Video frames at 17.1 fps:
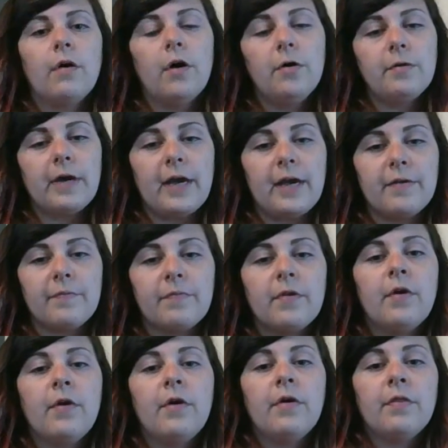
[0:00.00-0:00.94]
Okay,
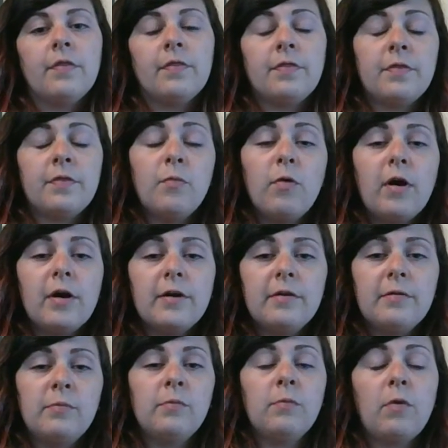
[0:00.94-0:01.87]

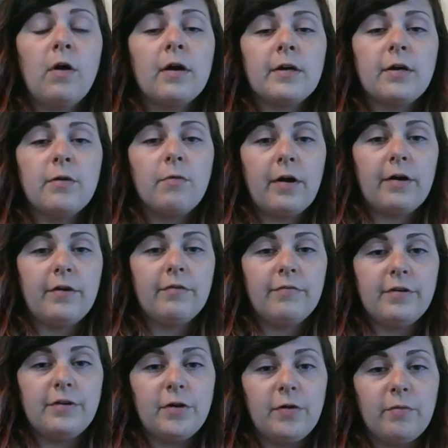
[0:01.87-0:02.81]
the walking water
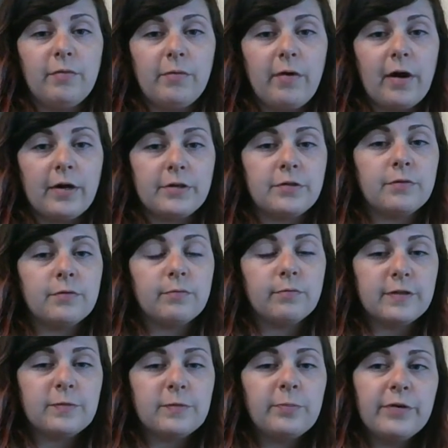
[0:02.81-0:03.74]
video we watched
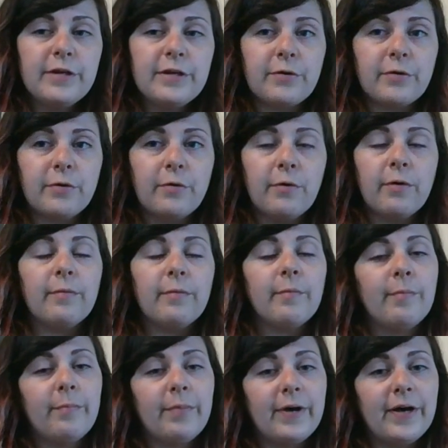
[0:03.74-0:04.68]
was pretty cool,
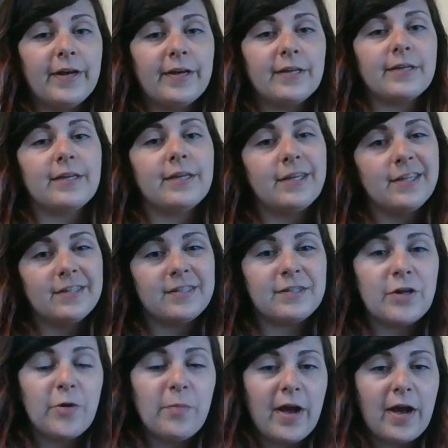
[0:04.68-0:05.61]
but it's
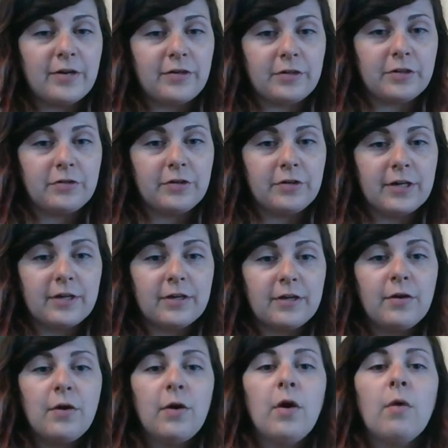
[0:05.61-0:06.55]
no magic trick.
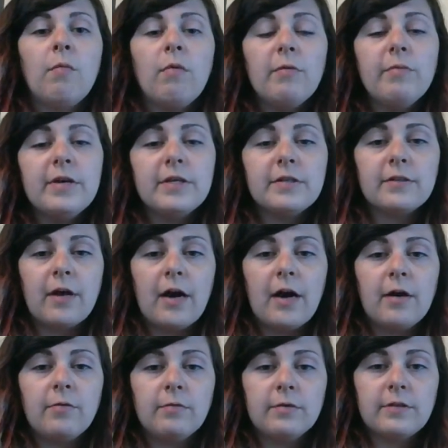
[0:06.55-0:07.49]
What we
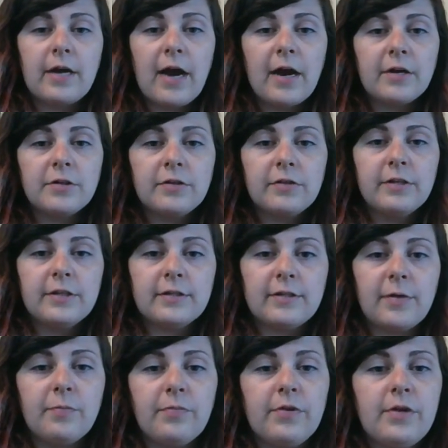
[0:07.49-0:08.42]
saw was actually
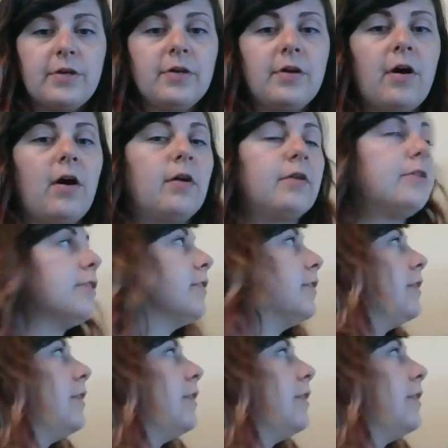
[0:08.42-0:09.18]
something called